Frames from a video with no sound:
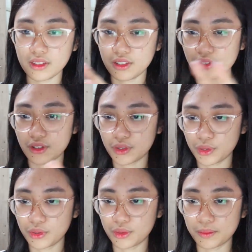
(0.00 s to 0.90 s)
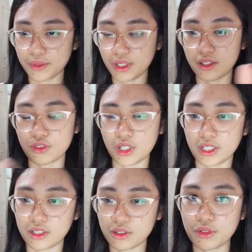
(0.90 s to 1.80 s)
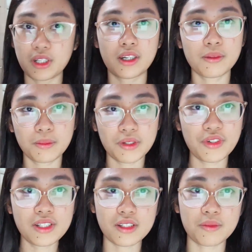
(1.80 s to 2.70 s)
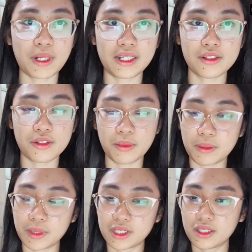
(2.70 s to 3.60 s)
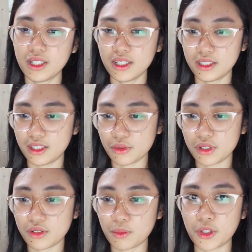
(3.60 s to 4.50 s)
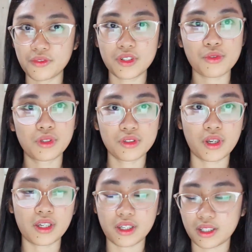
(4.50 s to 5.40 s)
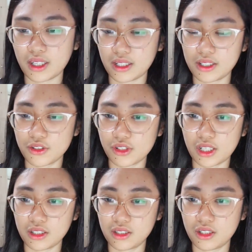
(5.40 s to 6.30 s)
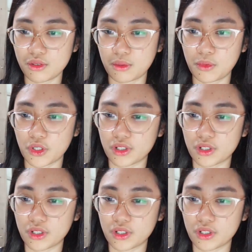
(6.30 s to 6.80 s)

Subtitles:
there are two groups in China and Korea. My friends explained this to me, but this one is more visual, so I can understand this one more.